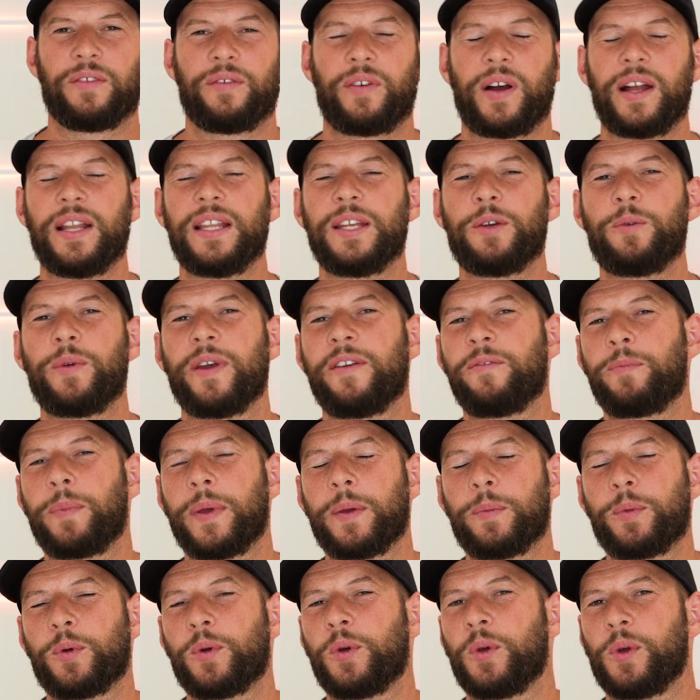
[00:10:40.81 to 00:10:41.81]
Finally, we have
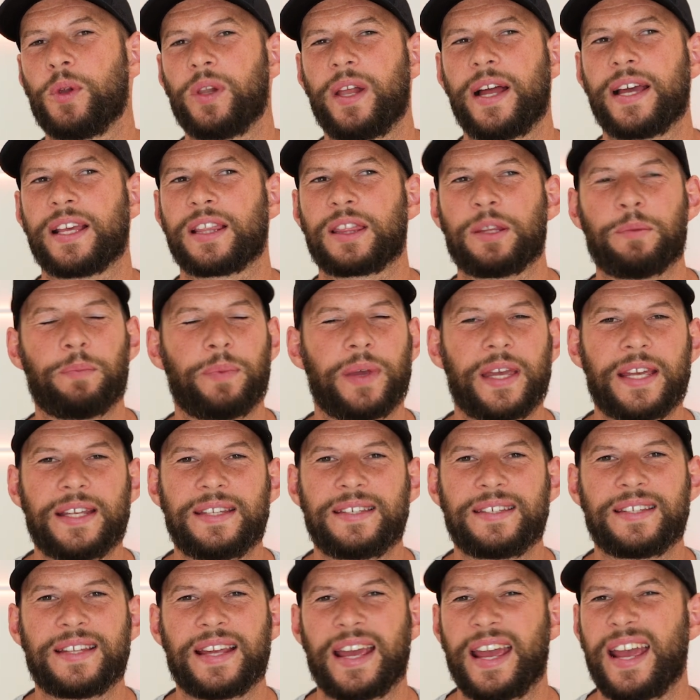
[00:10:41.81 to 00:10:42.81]
people who like the
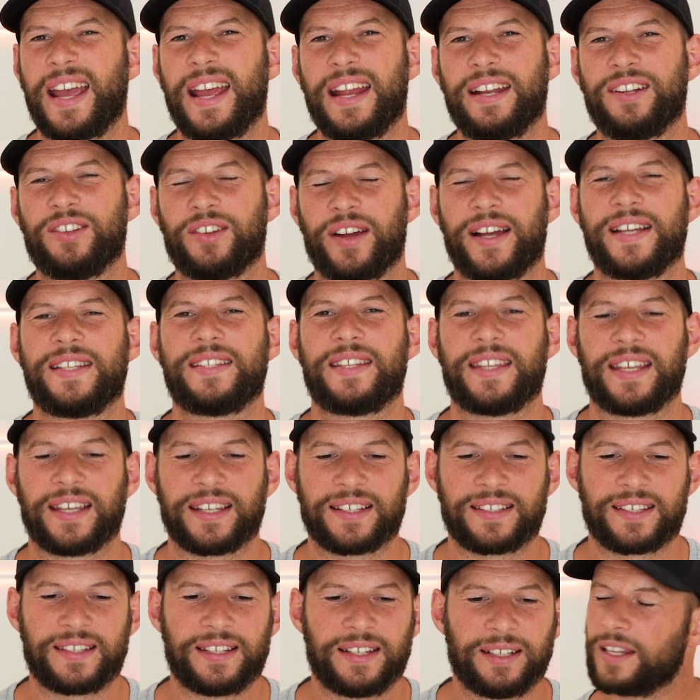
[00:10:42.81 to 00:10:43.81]
best and nice
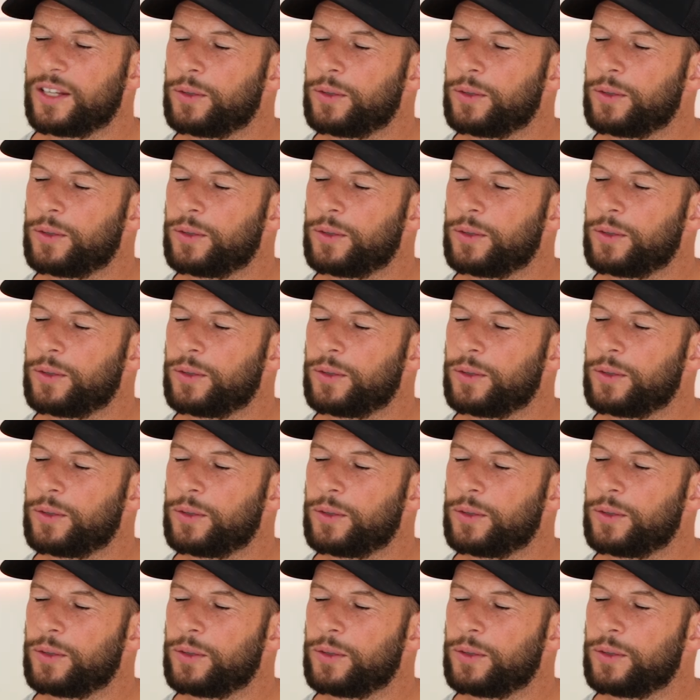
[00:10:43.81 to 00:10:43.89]
things.